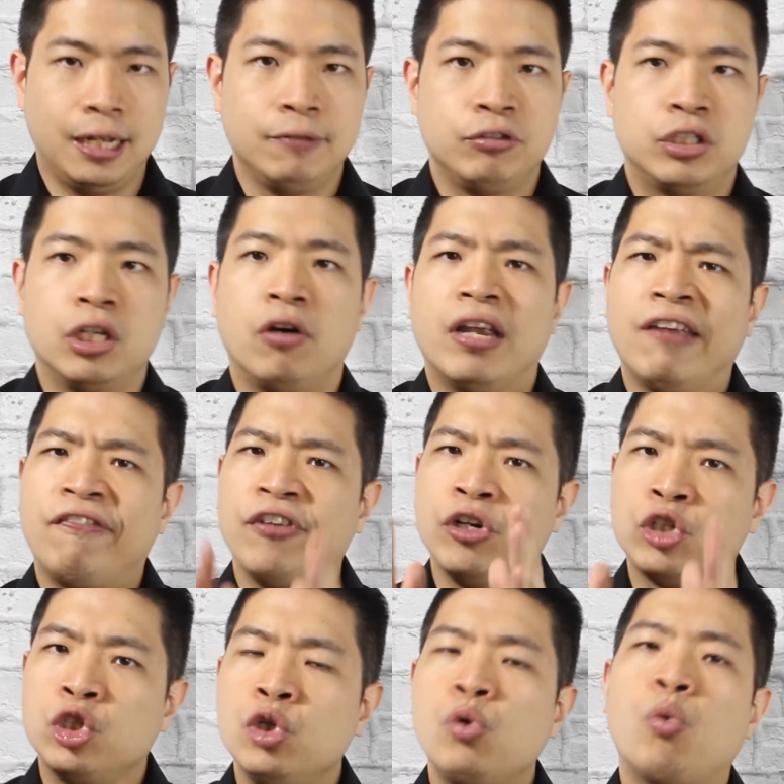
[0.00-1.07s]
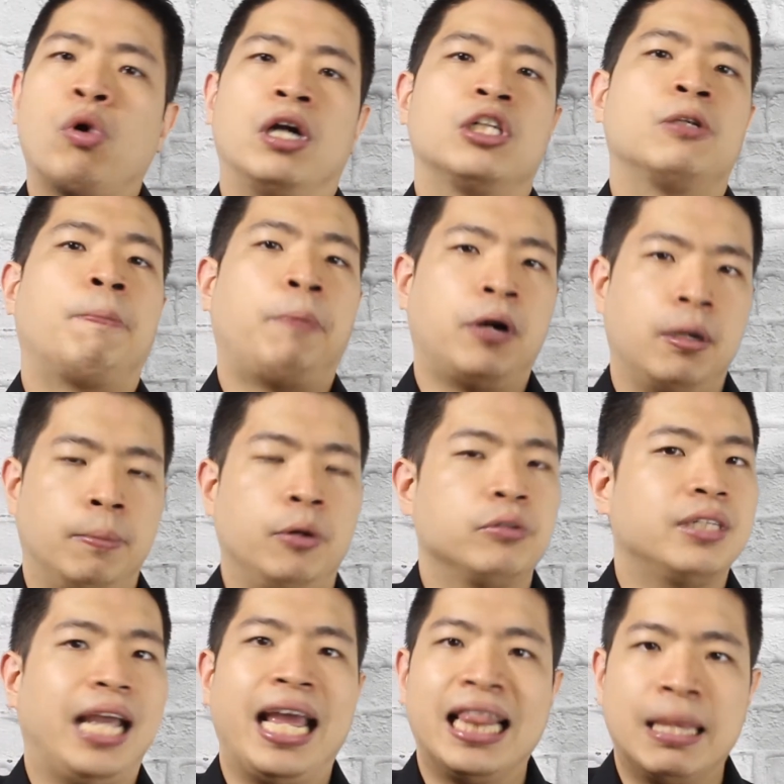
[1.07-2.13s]
So if you do want to
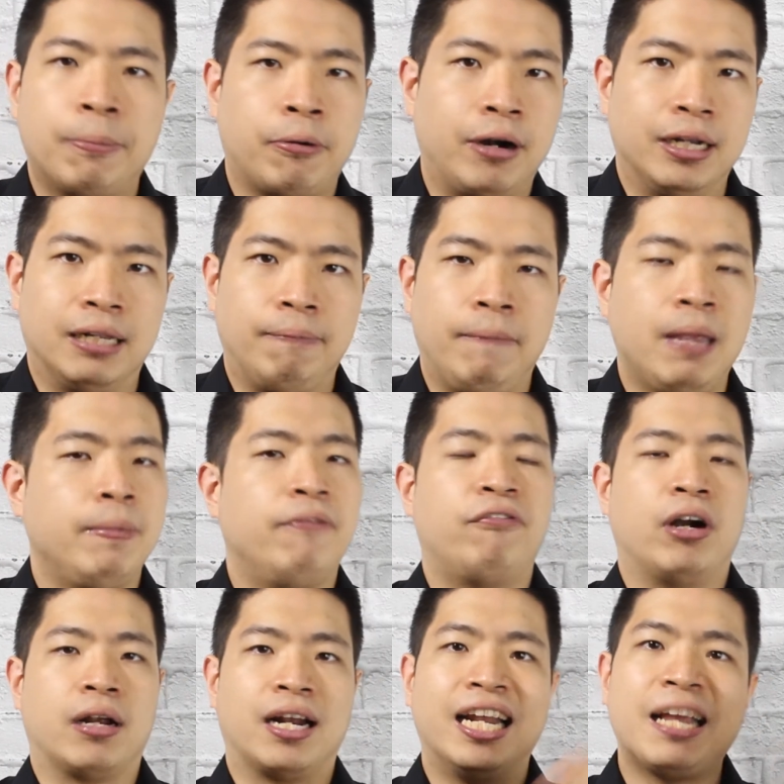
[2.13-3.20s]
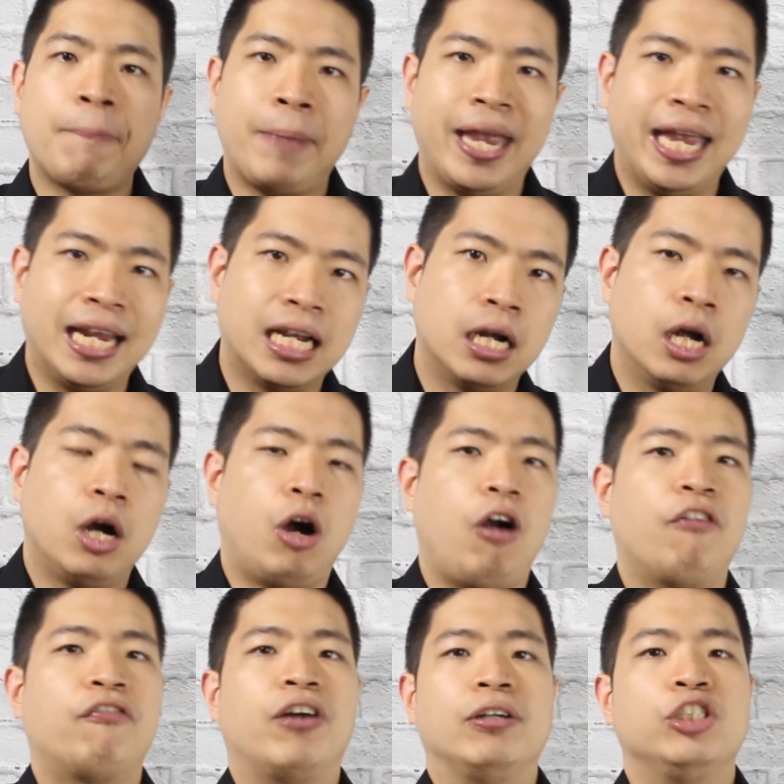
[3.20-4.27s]
promote any product, maybe from Clickbank
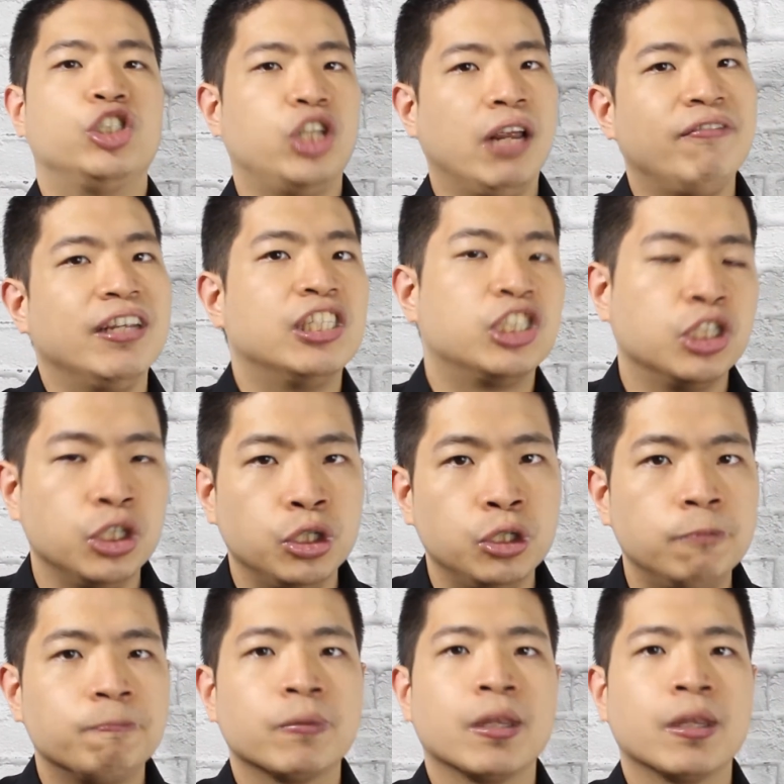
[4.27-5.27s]
or from JVZoo,